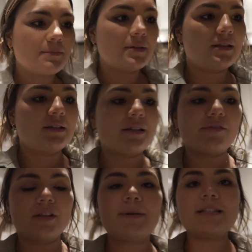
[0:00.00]
Put the
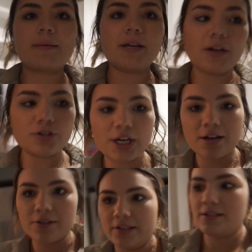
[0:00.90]
stuff on the plates. I'm gonna go
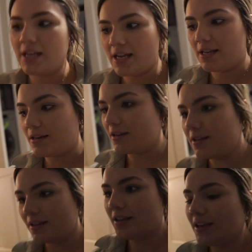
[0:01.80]
check on the stain
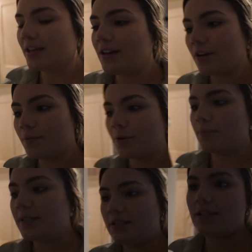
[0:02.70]
in our
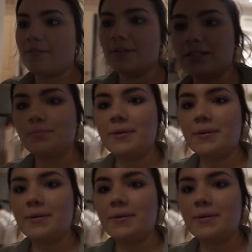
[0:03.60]
room and see if it's